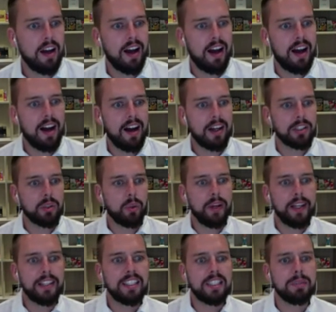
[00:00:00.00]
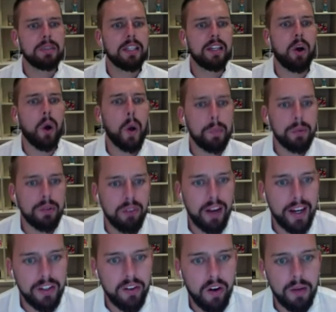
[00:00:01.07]
uh, 26% open
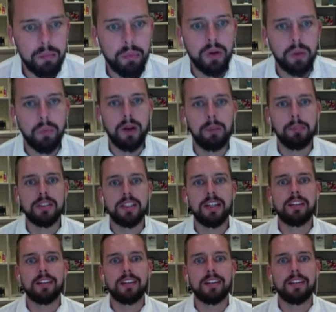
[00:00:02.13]
rate, 9.1%